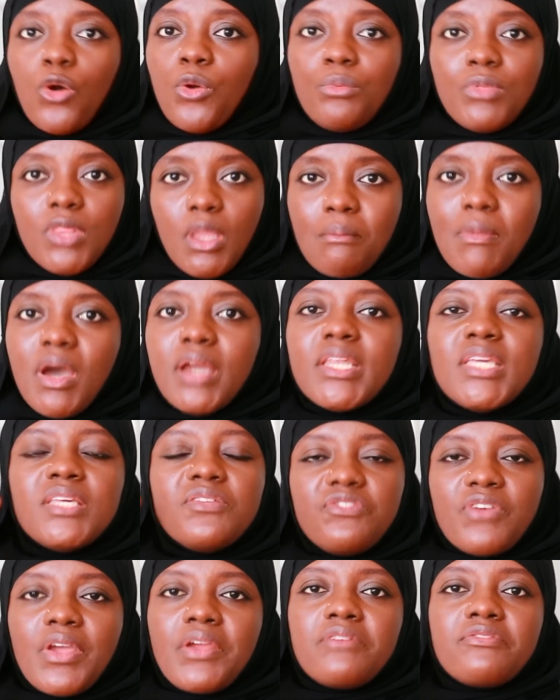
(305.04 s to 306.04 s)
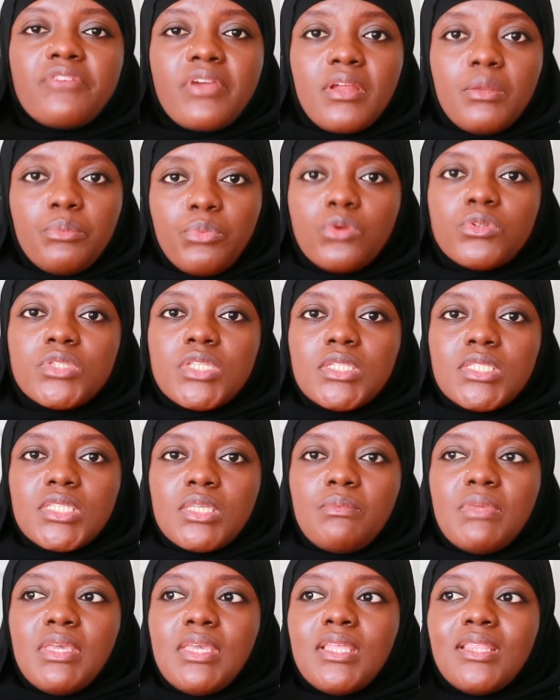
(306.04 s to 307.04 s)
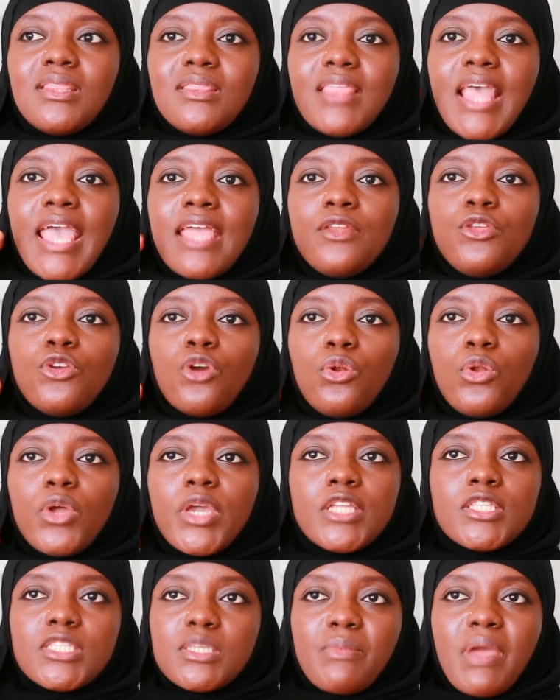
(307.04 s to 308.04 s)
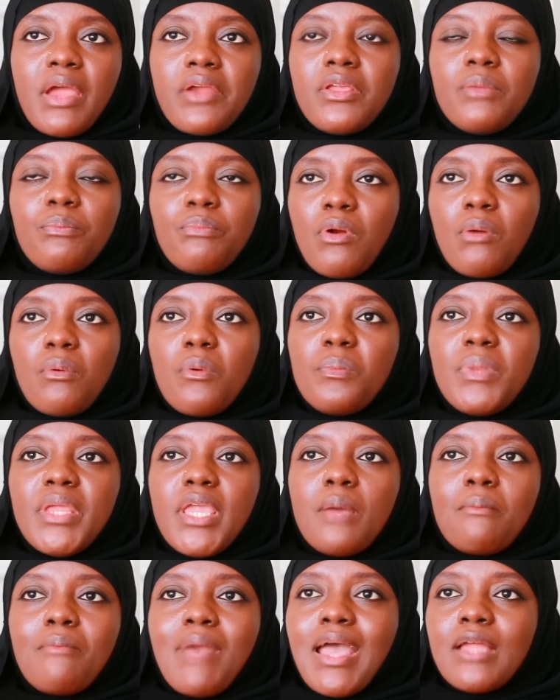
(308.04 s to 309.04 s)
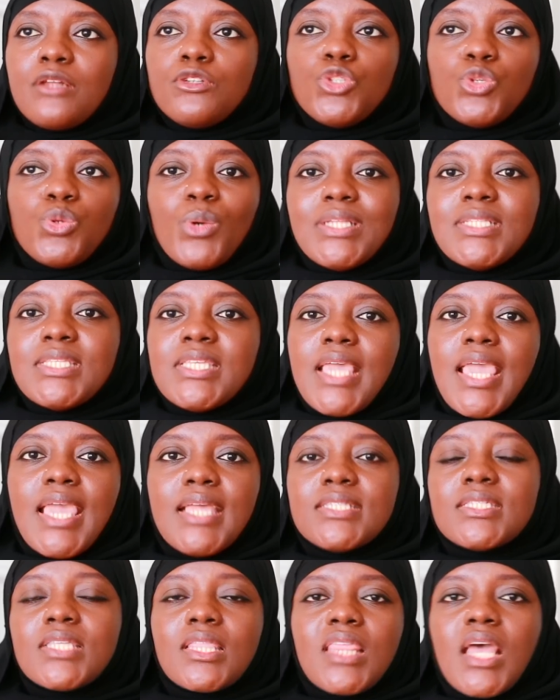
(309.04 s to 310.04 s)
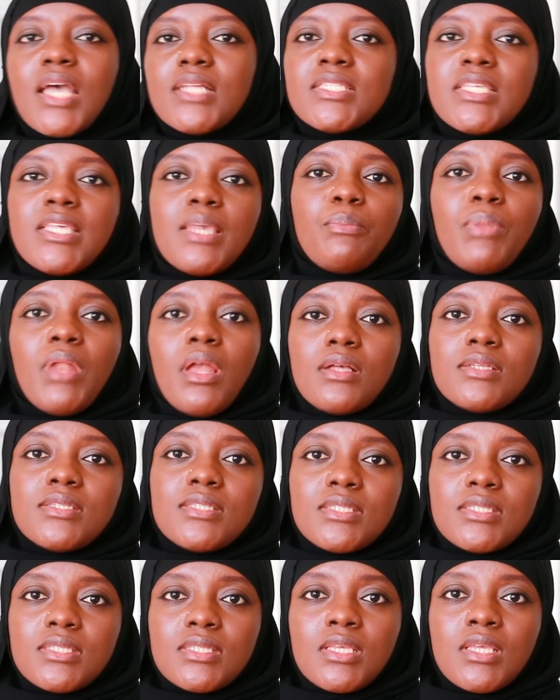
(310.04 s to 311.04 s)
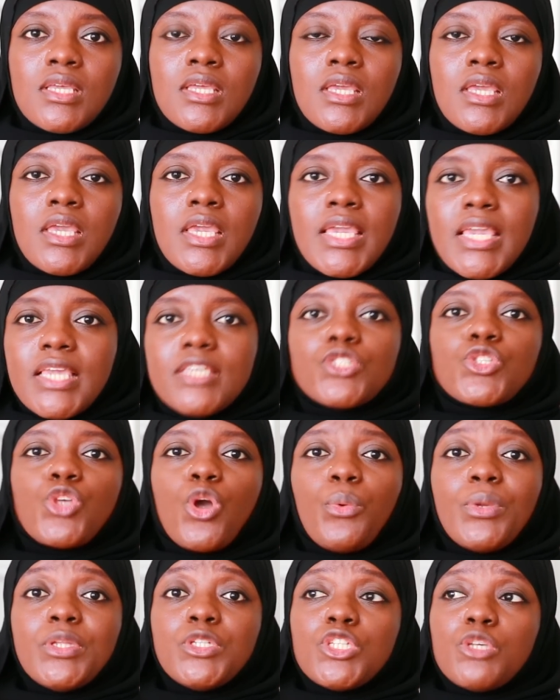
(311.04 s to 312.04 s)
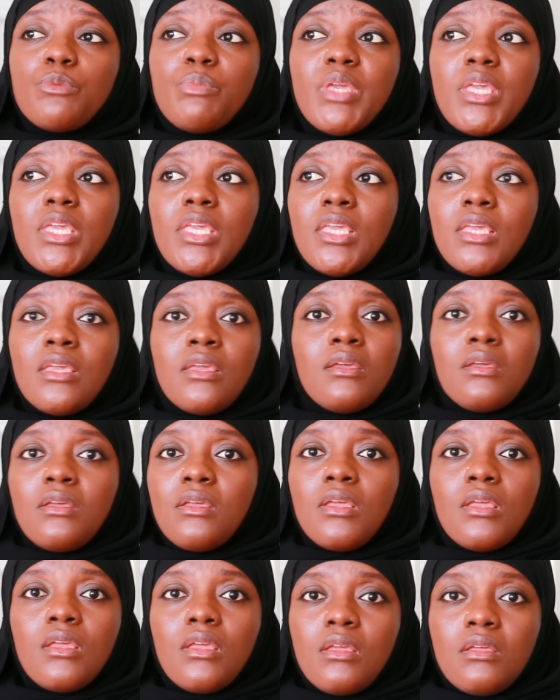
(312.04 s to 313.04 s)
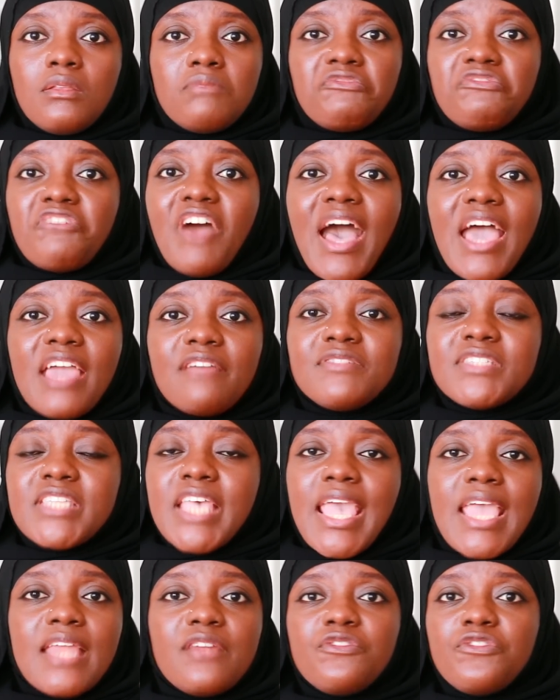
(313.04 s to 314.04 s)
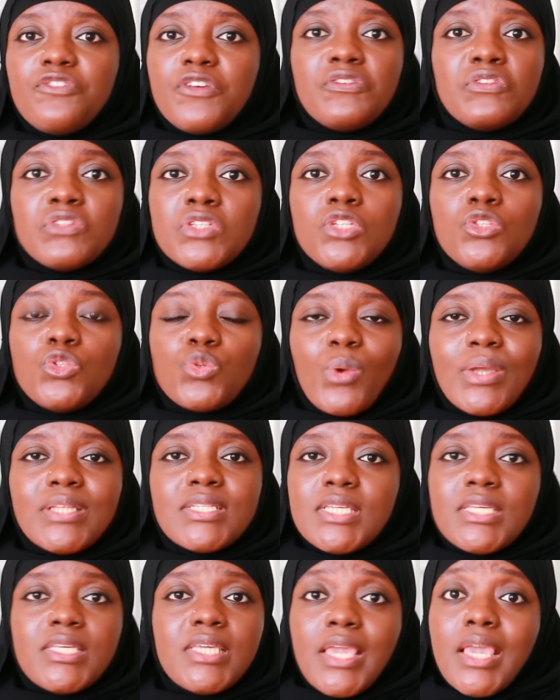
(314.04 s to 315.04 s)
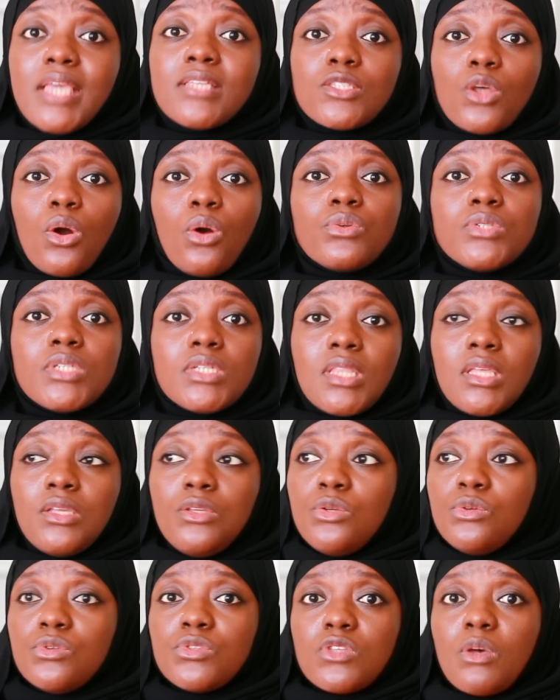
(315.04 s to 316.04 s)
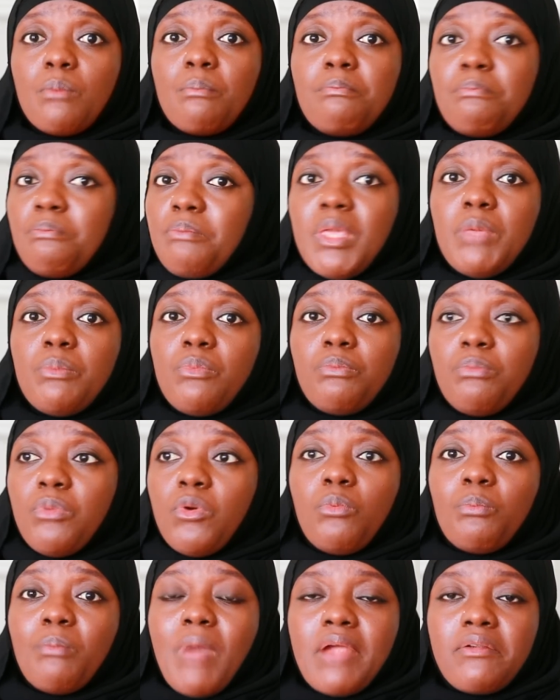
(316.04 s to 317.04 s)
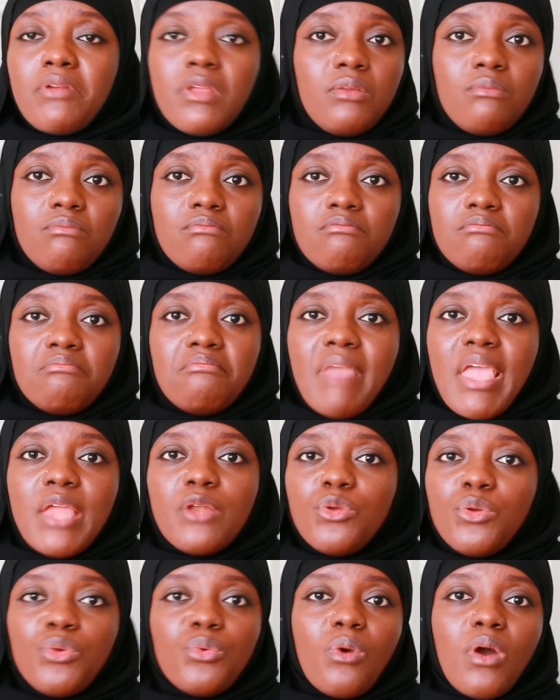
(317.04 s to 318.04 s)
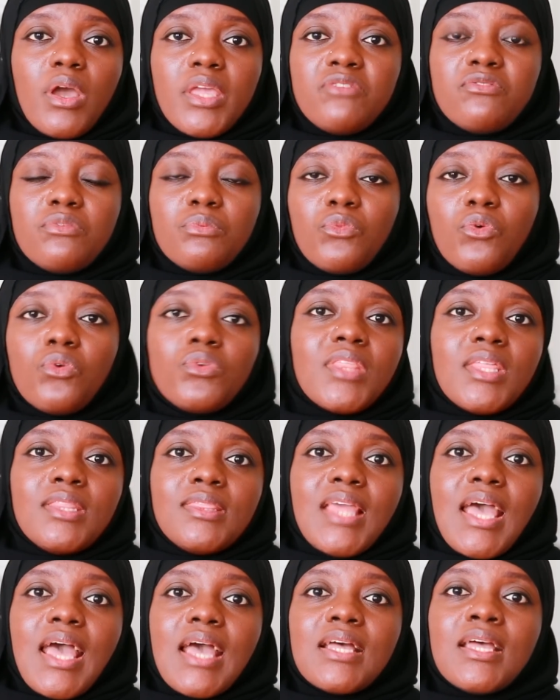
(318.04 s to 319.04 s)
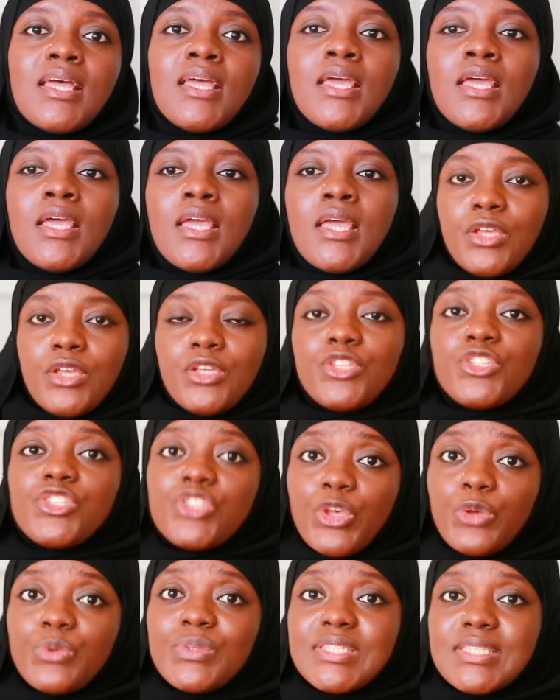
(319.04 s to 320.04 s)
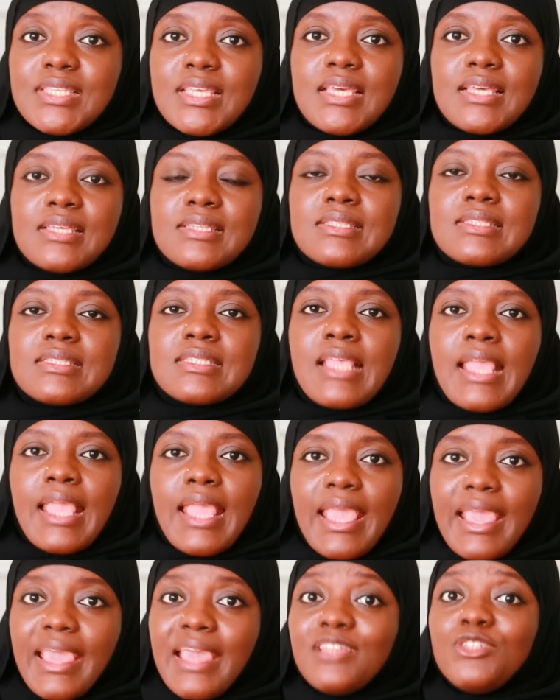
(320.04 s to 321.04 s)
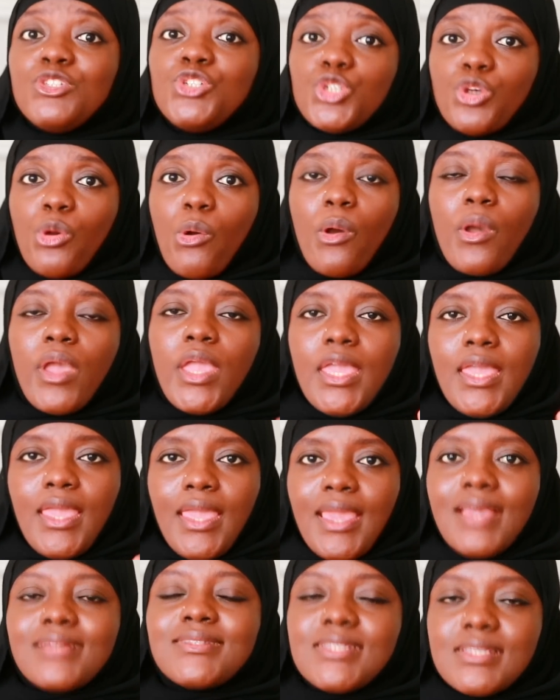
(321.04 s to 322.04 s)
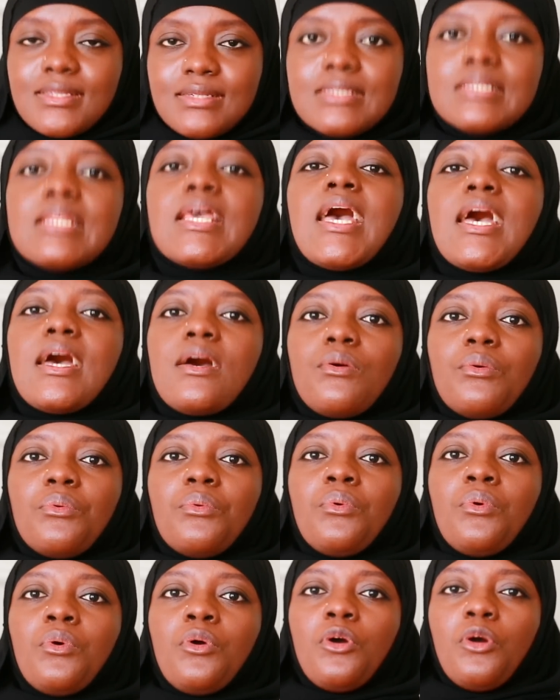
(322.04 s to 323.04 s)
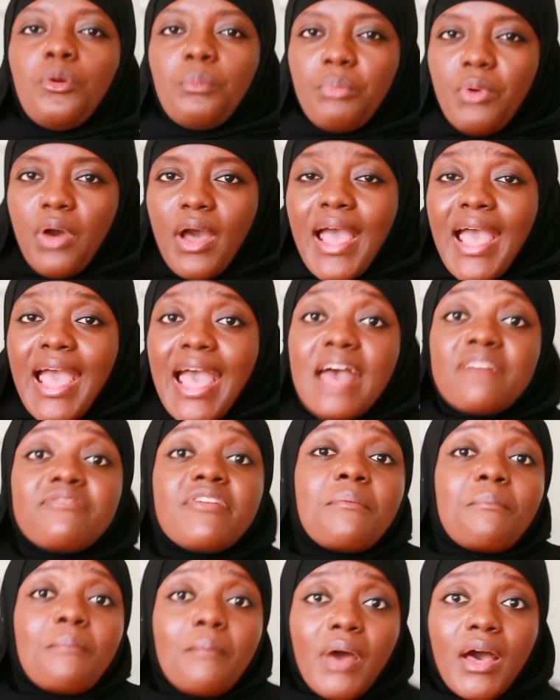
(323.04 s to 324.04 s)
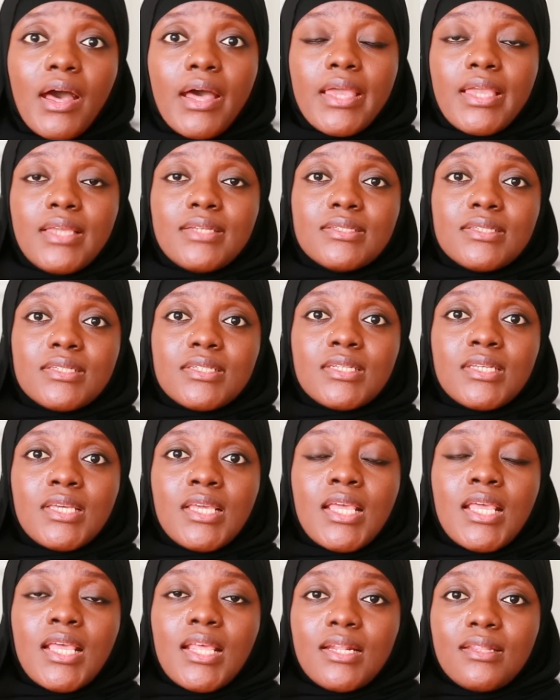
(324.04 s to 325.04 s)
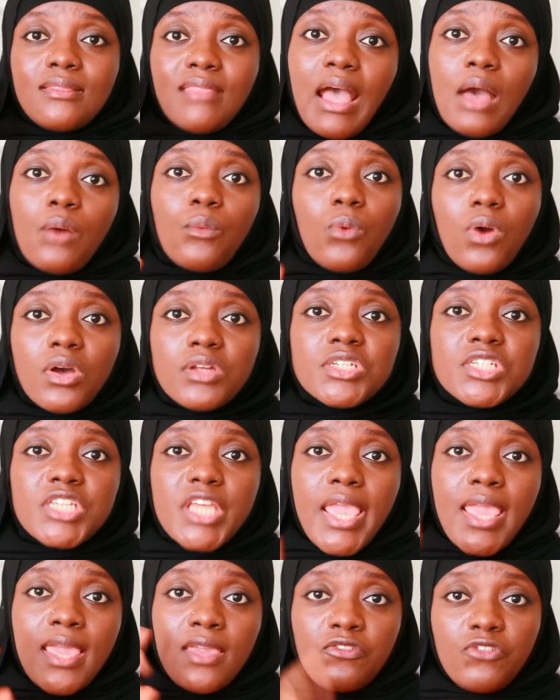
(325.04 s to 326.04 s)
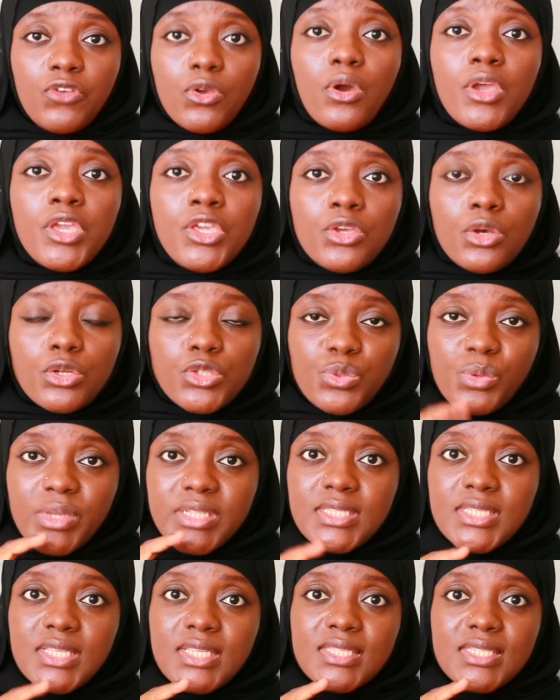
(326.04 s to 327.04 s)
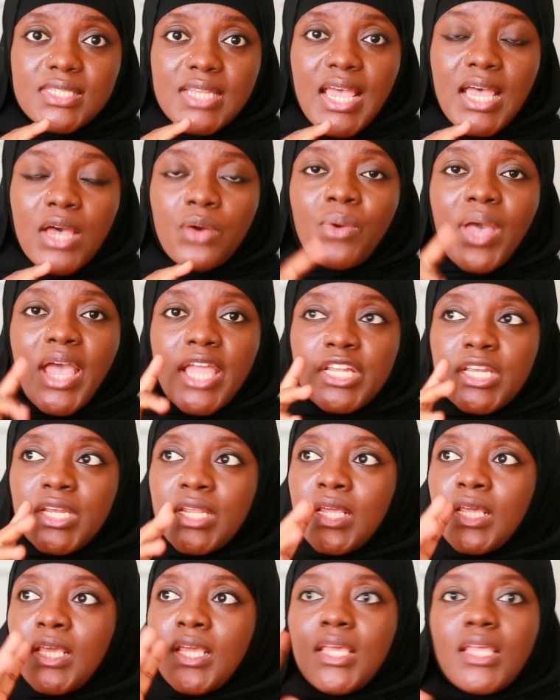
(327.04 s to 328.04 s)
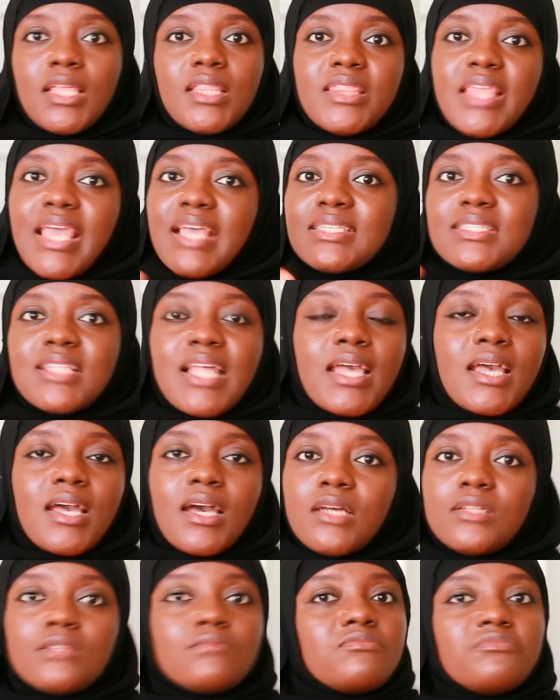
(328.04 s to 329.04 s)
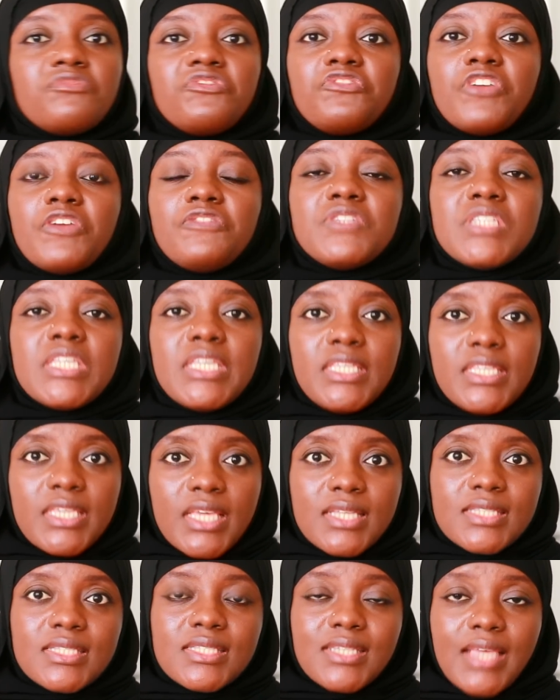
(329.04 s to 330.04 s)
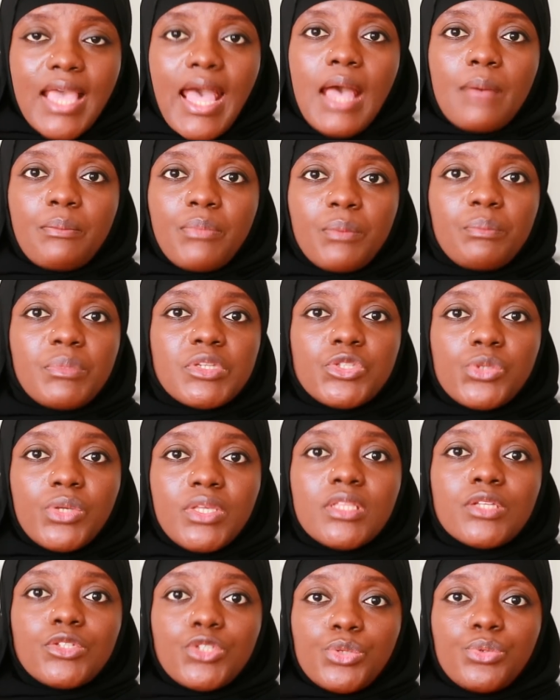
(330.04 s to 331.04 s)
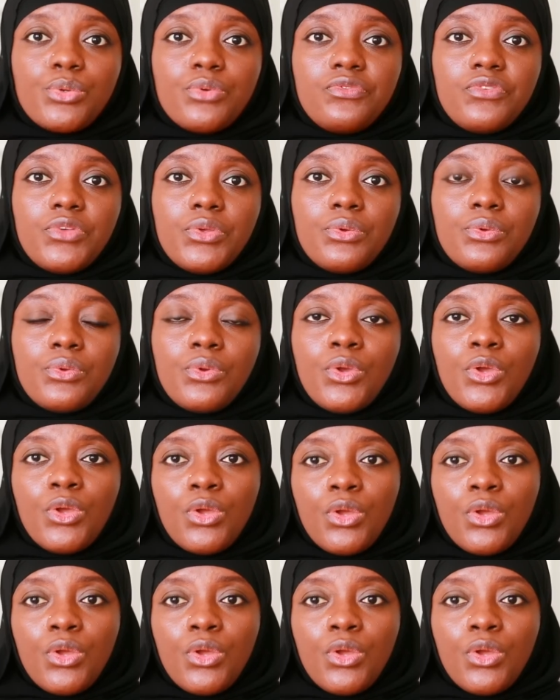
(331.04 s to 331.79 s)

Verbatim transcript: no, the money, very, very important to me, then you're looking to marry probably a man 28, 30 plus. He's going to be 5, 10, 15, 20 years older than you. Some people marry men who are even more than that. So sis, enjoy it now, but have in mind that one day, if you're in your 20s now and there's like a 15 years gap between the two of you,